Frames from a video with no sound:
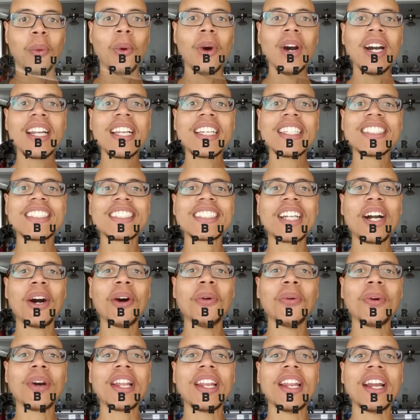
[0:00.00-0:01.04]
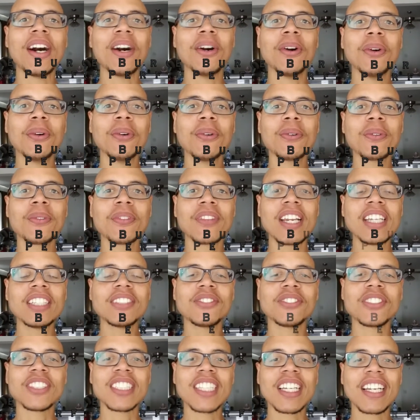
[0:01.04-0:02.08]
What is going on? Thanks
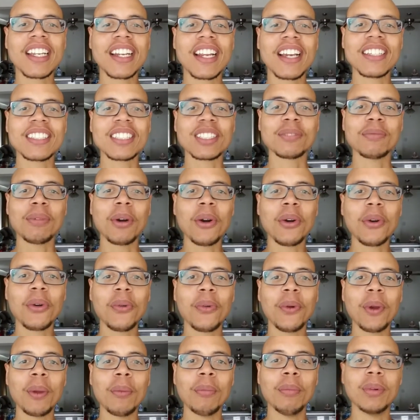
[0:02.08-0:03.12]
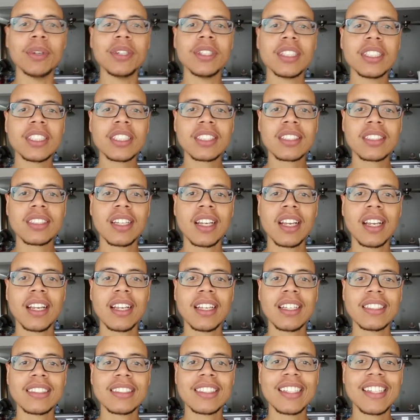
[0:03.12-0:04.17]
for checking out Smoking with Bush.
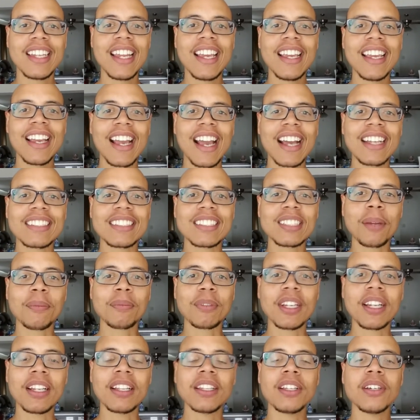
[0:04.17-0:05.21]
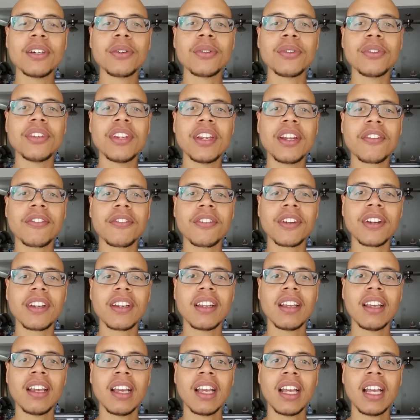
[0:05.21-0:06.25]
Today I got something a little
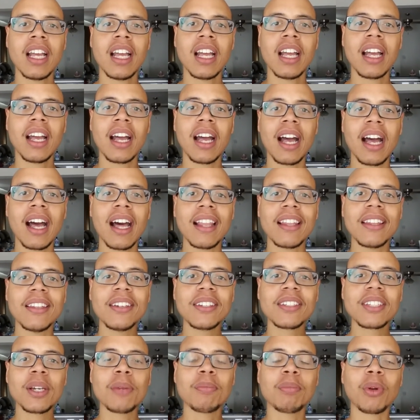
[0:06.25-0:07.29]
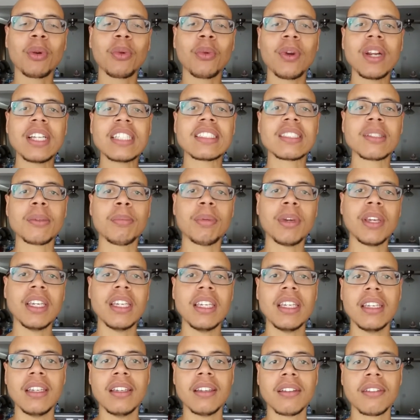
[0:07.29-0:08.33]
different. I looked up a
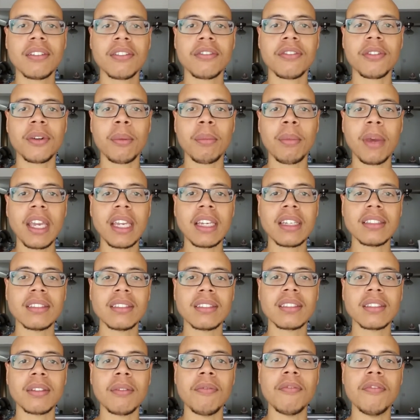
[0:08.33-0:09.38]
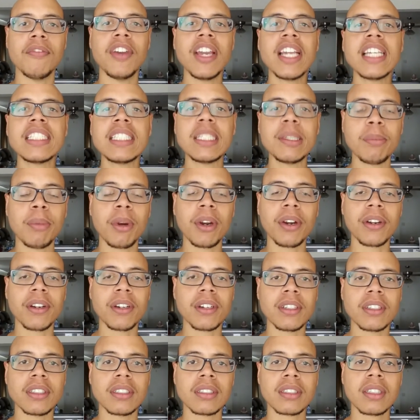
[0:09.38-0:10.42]
recipe for making some veggie
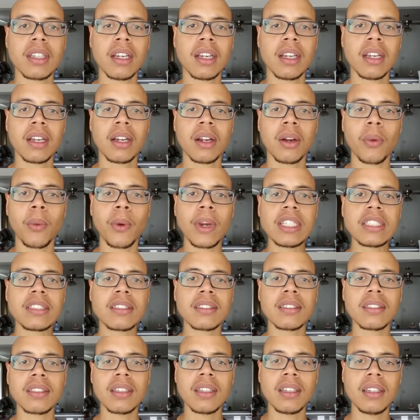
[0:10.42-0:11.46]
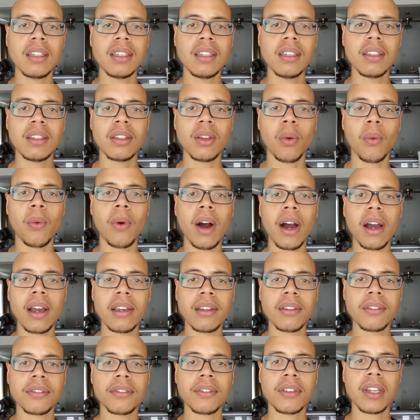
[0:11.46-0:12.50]
burgers. Recently, the
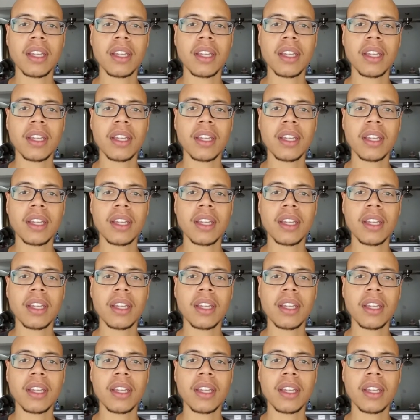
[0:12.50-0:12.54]
wife